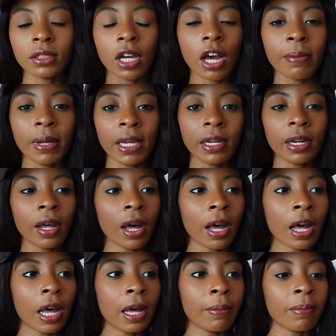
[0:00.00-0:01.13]
coming.
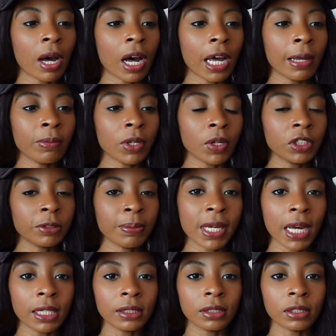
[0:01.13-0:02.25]
I'm going to be
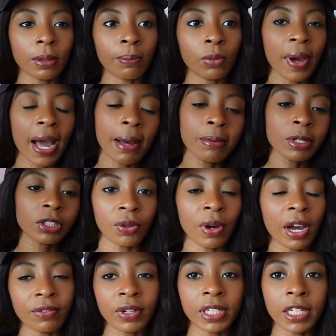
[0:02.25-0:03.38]
getting some more hammocks.
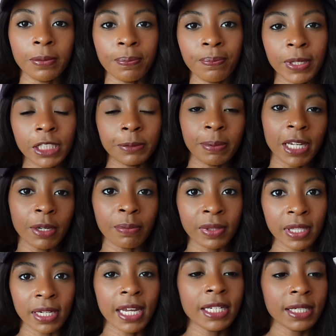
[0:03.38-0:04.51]
I've already been speaking with
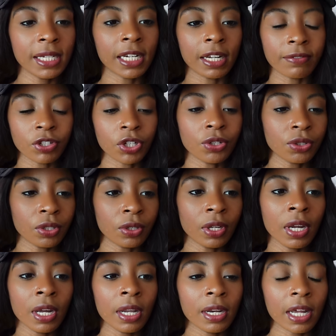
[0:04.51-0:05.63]
the lady and I've chosen
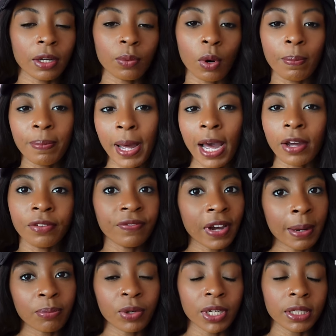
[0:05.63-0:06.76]
like what pattern
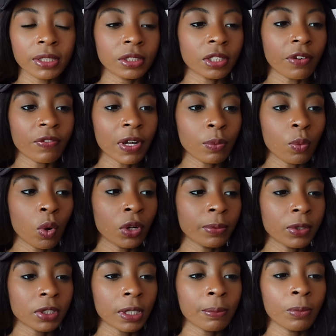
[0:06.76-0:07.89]
fabric and stuff I want,
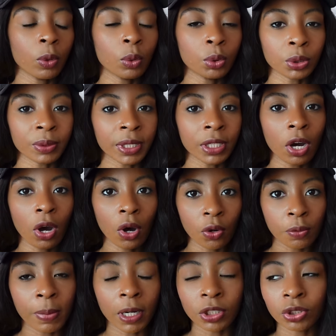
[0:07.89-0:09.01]
because I'm ordering a whole
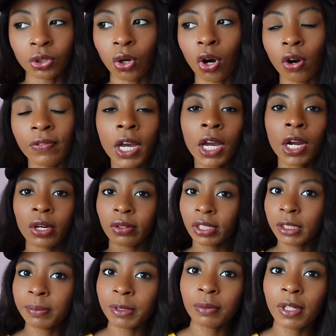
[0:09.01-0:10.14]
bunch of
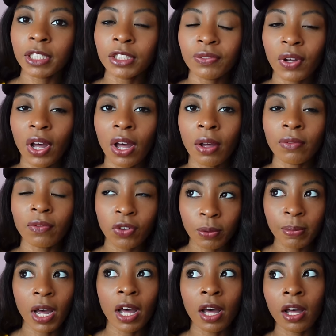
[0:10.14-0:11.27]
Christmas ones for her,
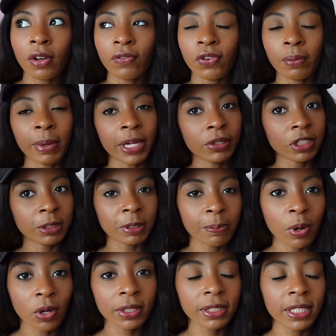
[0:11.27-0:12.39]
from her, for my Christmas
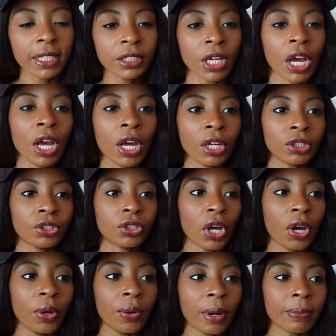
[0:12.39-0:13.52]
boxes.
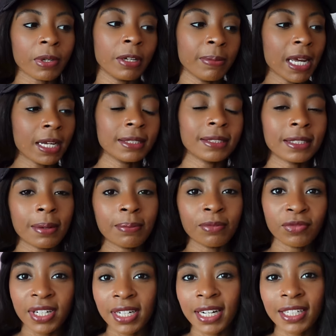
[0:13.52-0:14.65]
So I'm going to be getting some
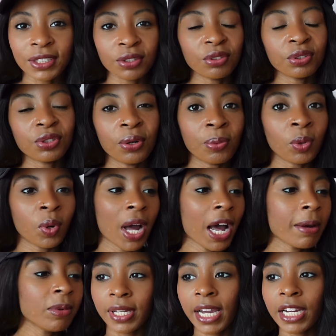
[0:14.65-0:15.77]
really nice autumnal
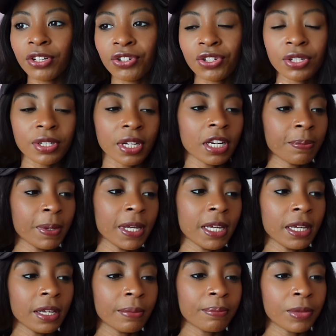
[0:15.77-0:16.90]
hammock. The cage is going to
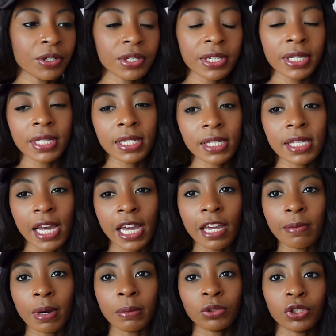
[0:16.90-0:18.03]
be mostly the
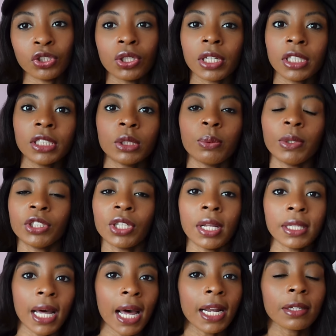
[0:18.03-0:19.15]
same. I'm just going to switch
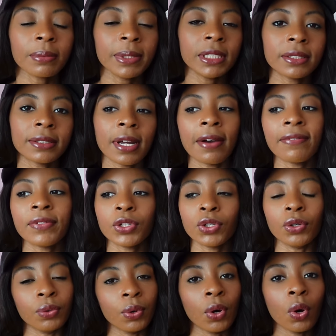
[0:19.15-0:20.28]
out the Halloween stuff to